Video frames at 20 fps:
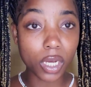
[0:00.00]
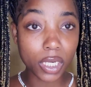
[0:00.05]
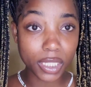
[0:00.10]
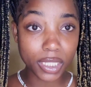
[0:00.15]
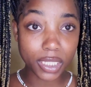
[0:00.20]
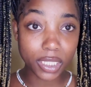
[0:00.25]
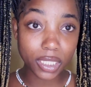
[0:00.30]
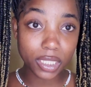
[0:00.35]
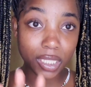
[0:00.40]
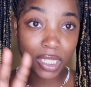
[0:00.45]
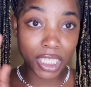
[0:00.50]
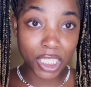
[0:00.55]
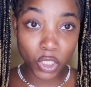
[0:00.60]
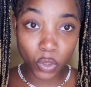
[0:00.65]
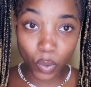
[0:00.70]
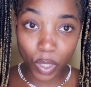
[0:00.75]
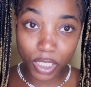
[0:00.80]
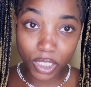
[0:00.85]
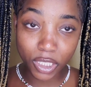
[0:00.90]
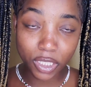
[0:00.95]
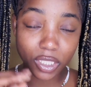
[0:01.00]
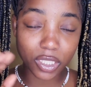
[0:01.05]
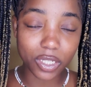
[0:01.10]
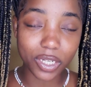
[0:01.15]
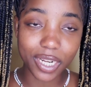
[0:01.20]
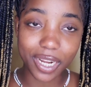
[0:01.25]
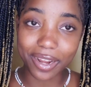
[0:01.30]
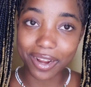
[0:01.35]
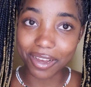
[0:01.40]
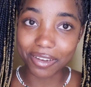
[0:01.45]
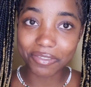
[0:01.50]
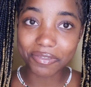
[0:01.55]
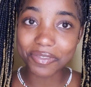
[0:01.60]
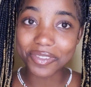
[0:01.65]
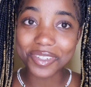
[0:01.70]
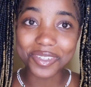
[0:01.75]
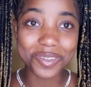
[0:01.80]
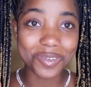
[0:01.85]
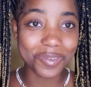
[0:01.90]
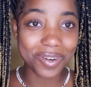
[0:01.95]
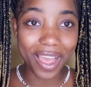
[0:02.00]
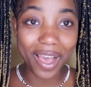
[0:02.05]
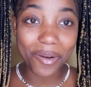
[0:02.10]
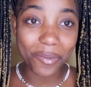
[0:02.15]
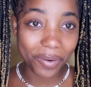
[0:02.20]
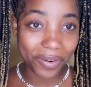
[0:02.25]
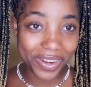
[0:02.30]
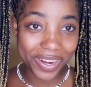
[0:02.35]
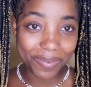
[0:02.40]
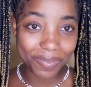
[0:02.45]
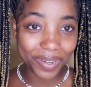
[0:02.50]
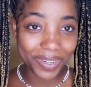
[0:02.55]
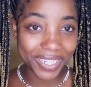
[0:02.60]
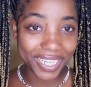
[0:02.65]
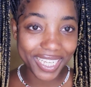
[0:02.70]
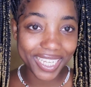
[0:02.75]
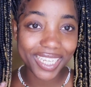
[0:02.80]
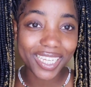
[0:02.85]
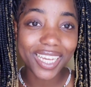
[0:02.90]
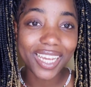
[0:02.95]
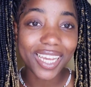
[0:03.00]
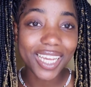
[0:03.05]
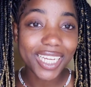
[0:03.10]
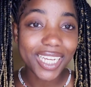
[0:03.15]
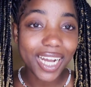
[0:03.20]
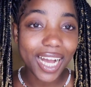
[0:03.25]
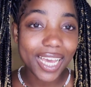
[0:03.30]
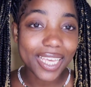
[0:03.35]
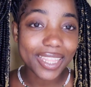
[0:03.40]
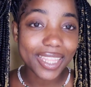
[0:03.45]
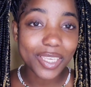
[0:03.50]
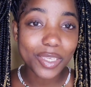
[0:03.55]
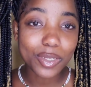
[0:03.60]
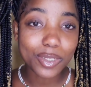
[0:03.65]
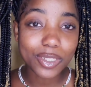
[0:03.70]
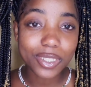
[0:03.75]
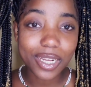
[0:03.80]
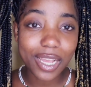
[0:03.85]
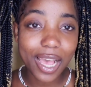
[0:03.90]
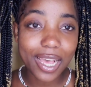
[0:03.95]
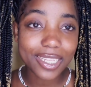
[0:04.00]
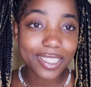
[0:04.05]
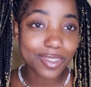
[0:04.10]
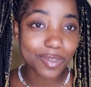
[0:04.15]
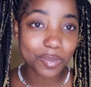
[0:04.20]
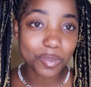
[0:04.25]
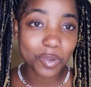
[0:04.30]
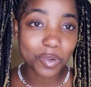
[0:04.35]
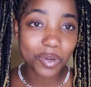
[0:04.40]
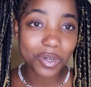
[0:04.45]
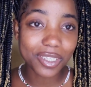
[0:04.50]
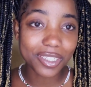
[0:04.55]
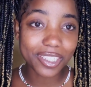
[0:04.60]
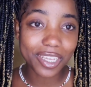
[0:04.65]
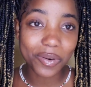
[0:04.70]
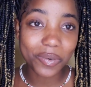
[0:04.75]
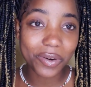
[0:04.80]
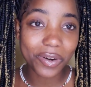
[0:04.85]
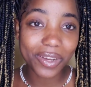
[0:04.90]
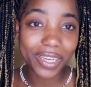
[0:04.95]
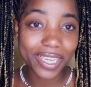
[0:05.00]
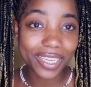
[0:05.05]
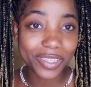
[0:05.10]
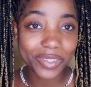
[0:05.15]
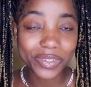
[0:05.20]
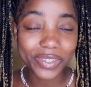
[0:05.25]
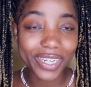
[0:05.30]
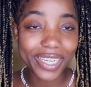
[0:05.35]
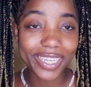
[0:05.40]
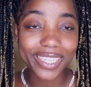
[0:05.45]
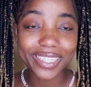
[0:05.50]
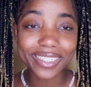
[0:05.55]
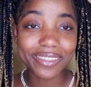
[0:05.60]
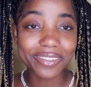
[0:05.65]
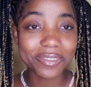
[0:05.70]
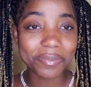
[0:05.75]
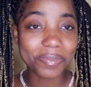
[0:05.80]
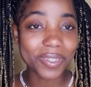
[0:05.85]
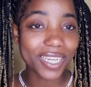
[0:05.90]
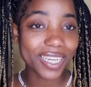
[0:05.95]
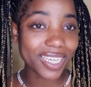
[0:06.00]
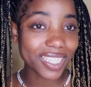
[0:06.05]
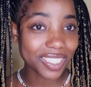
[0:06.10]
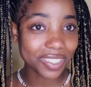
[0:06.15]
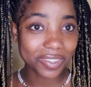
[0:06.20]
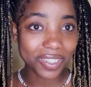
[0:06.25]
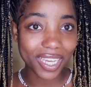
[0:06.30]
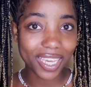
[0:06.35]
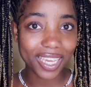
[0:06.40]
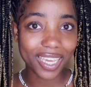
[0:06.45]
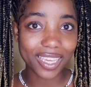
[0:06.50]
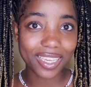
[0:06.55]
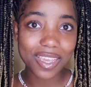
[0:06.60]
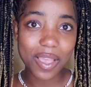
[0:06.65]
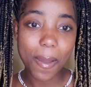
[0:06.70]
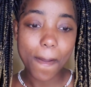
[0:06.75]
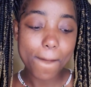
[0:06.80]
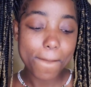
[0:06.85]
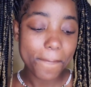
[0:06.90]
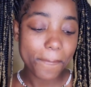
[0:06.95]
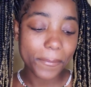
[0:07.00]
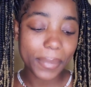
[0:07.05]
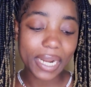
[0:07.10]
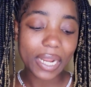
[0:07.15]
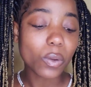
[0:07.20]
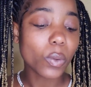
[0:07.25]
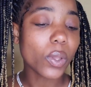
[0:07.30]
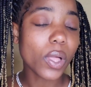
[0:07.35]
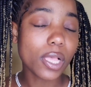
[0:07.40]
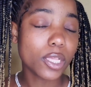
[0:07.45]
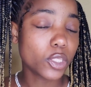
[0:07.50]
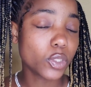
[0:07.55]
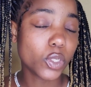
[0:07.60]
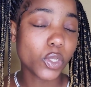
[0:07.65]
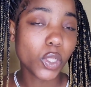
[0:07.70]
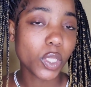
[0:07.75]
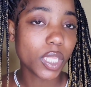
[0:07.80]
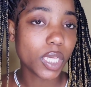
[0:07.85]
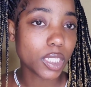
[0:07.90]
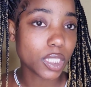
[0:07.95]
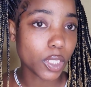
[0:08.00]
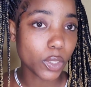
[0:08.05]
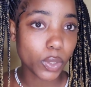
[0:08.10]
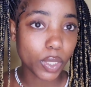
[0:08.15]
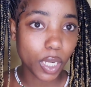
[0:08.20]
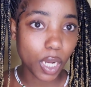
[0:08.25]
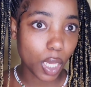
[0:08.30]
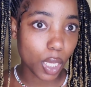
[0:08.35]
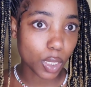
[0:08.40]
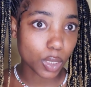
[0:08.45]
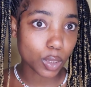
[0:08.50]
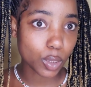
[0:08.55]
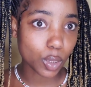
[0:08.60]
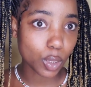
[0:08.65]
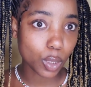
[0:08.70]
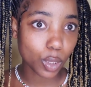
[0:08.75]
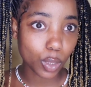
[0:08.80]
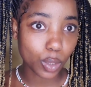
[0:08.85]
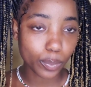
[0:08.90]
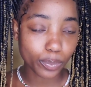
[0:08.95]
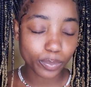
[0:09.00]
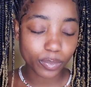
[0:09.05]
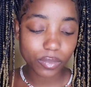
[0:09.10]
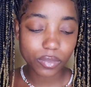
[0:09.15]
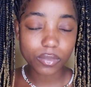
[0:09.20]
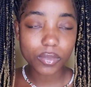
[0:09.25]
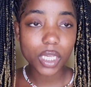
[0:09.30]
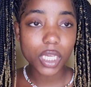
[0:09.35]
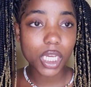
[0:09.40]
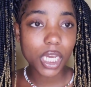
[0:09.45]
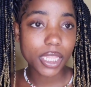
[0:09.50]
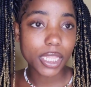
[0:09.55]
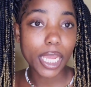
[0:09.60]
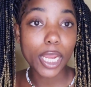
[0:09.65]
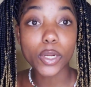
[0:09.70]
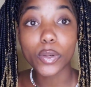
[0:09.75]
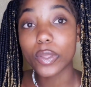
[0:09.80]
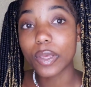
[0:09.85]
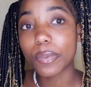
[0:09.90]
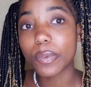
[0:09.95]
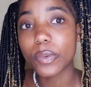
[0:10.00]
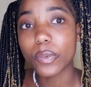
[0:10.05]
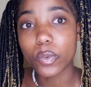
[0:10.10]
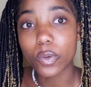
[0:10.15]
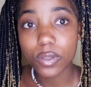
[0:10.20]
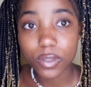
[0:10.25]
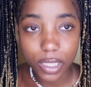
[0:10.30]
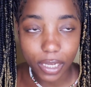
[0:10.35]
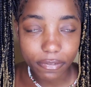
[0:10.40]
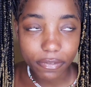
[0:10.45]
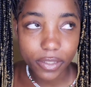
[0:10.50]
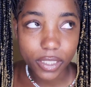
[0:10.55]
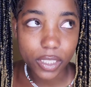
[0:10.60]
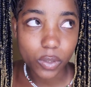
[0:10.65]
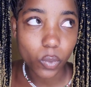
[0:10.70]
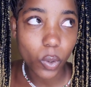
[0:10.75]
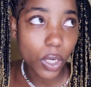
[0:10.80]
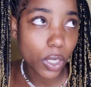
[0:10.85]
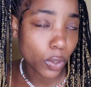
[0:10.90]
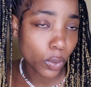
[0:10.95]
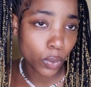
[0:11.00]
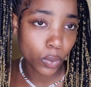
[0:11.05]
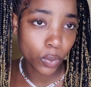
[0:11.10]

honestly these questions are enough do not worry about it i think you should have asked more that were in your head but it's okay but i will answer the things that you didn't ask that i know that people will definitely want to